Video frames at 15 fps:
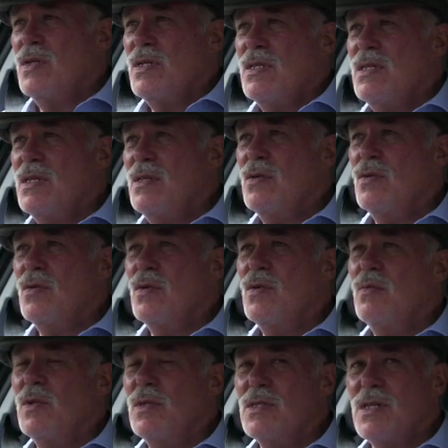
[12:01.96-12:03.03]
just in your
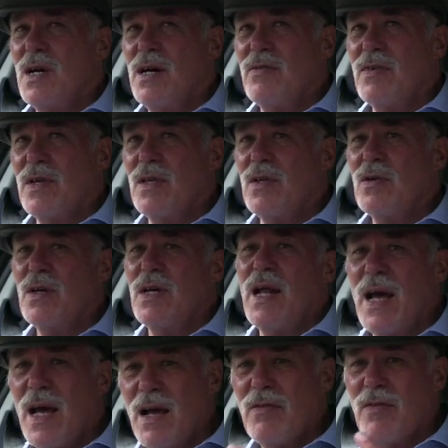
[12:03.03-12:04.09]
normal driving, you're going to
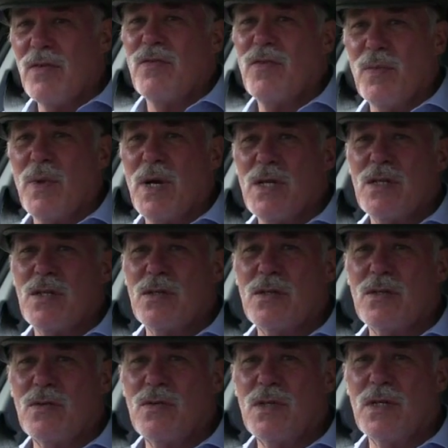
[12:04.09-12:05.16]
have information
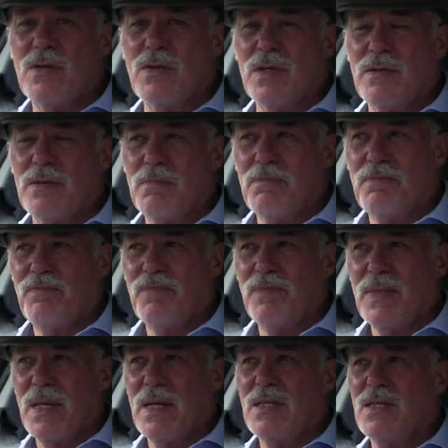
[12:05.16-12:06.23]
to work with.
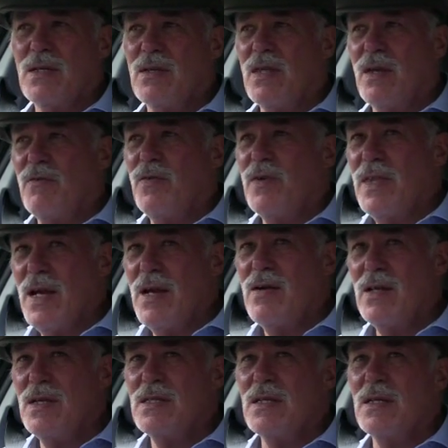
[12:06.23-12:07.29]
So for that
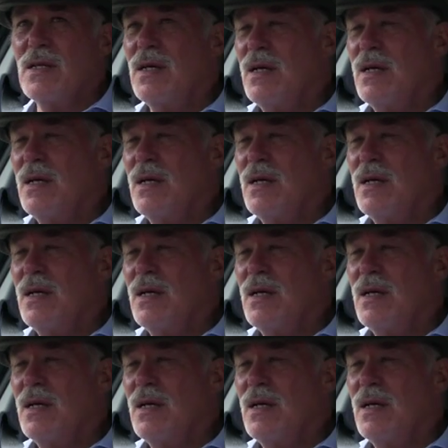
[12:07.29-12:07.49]
reason,